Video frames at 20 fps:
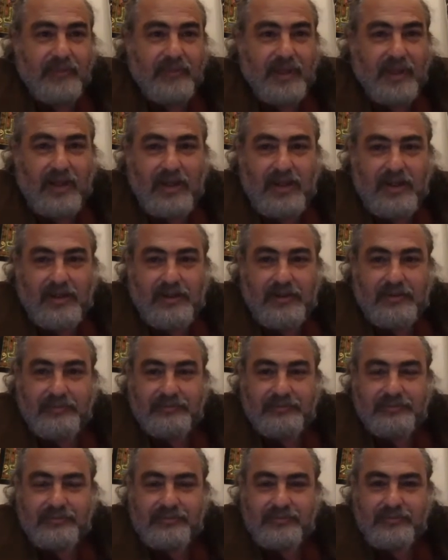
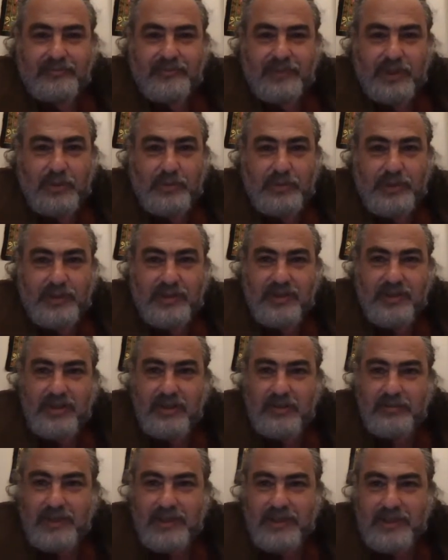um, no big
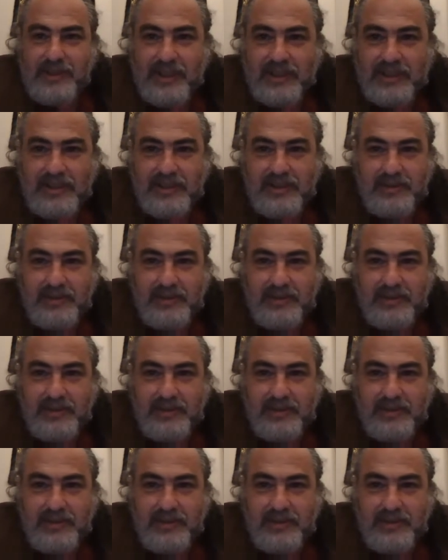deal by any